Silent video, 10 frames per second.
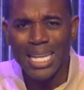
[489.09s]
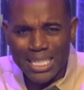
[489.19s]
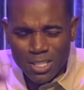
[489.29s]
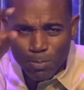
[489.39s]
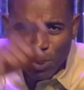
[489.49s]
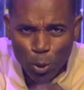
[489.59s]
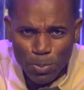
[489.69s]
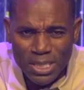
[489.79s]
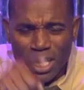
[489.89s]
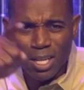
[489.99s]
it's the
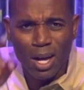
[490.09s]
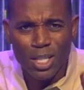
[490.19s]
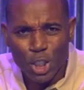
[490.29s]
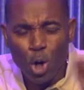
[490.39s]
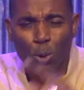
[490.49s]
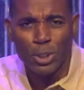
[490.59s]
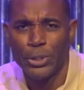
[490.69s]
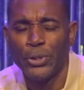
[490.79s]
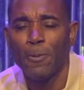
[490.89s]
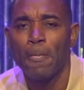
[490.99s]
purpose that God has called you
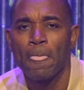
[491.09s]
to.